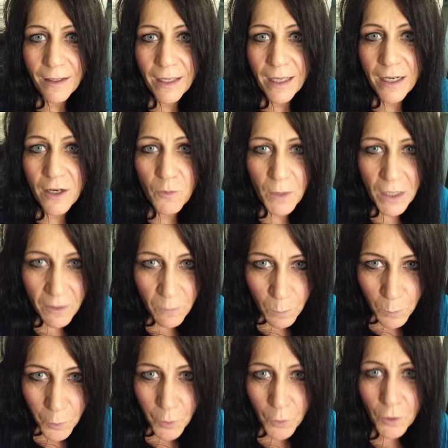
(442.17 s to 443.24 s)
and are being
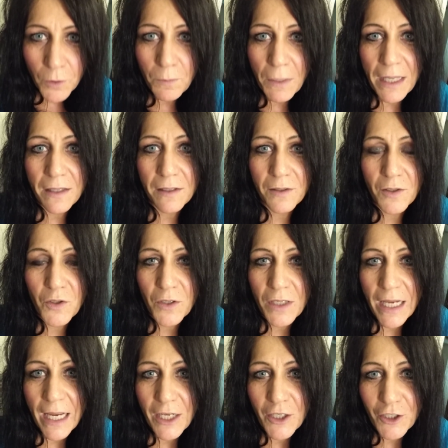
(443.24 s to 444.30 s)
pulled by the
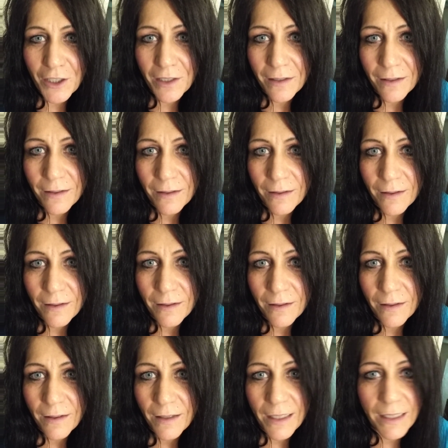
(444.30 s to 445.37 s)
Creator,
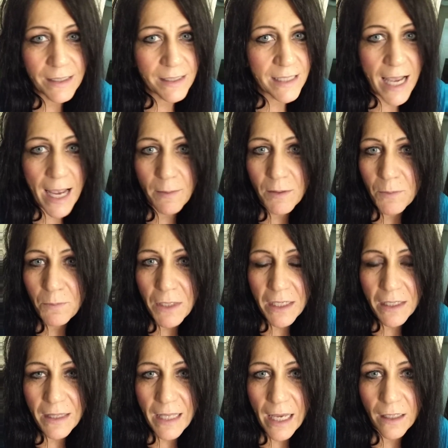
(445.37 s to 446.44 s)
and it's time to be
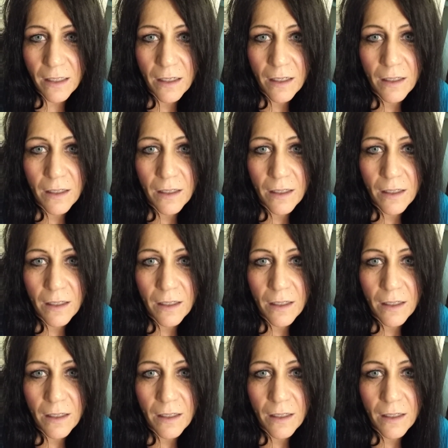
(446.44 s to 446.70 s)
in that